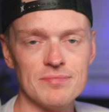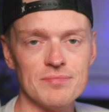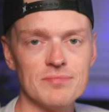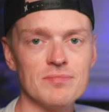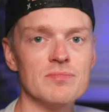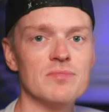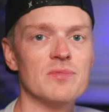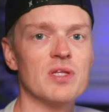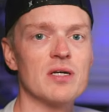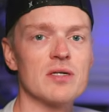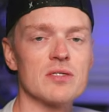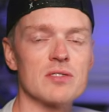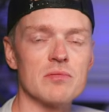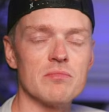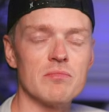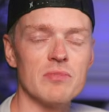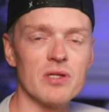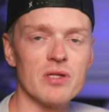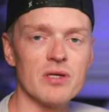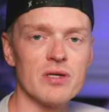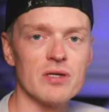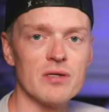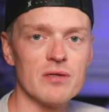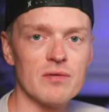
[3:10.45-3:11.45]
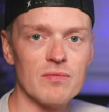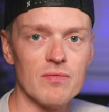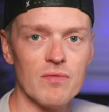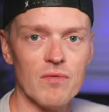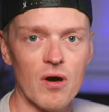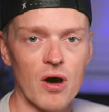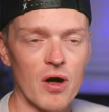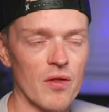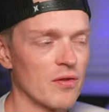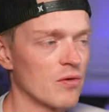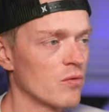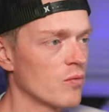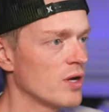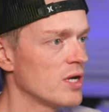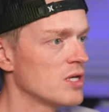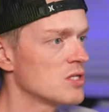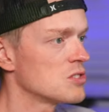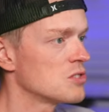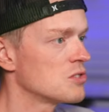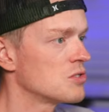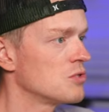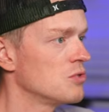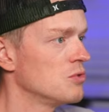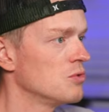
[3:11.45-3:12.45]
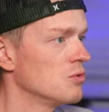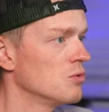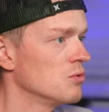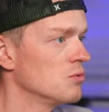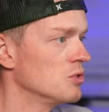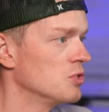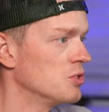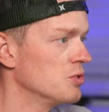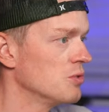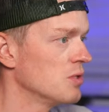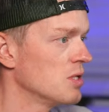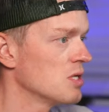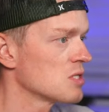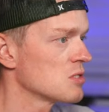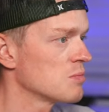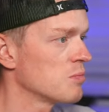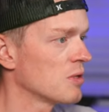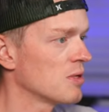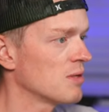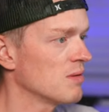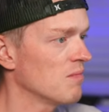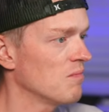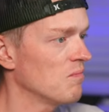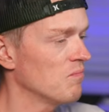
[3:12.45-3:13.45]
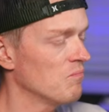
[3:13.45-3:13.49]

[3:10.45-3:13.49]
There's a million other ways to do this, but